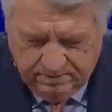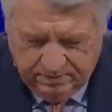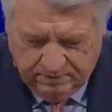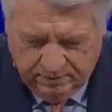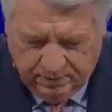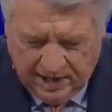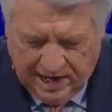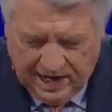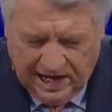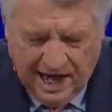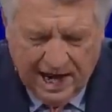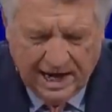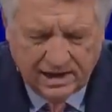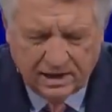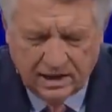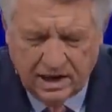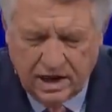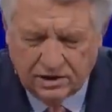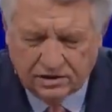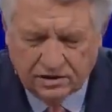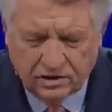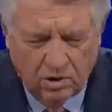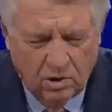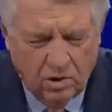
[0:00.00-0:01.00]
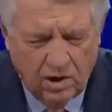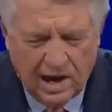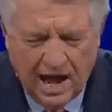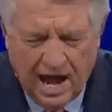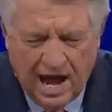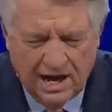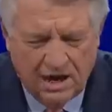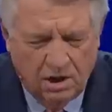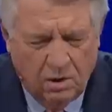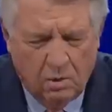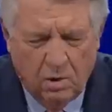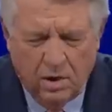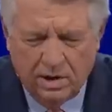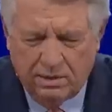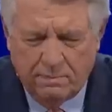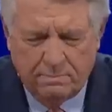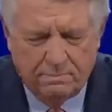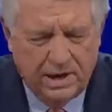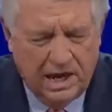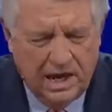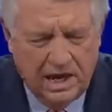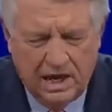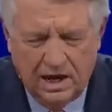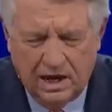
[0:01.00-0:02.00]
Pray like this Lord, I don't want to
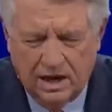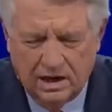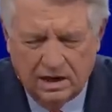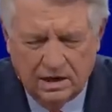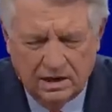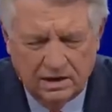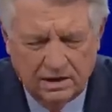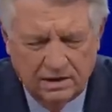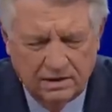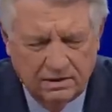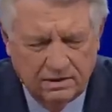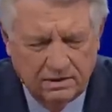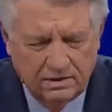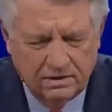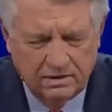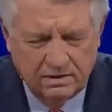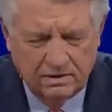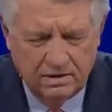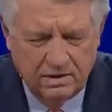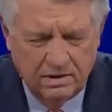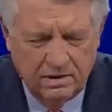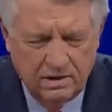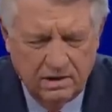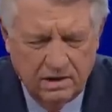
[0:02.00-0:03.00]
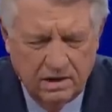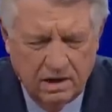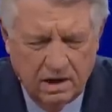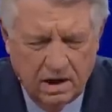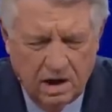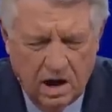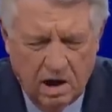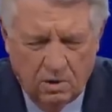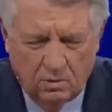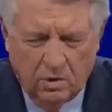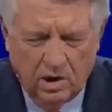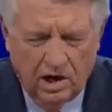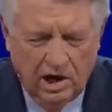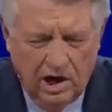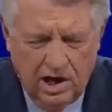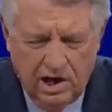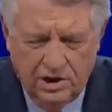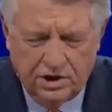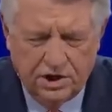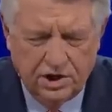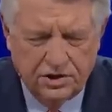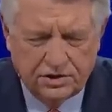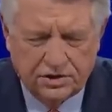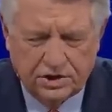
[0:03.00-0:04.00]
be a
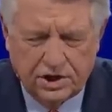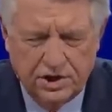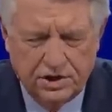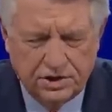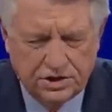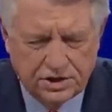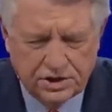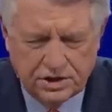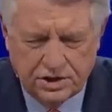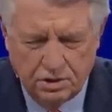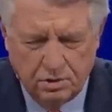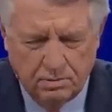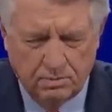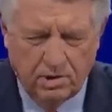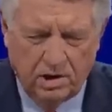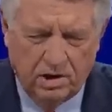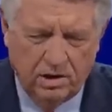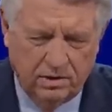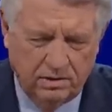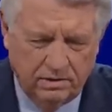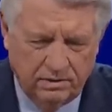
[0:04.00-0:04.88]
religious consumer.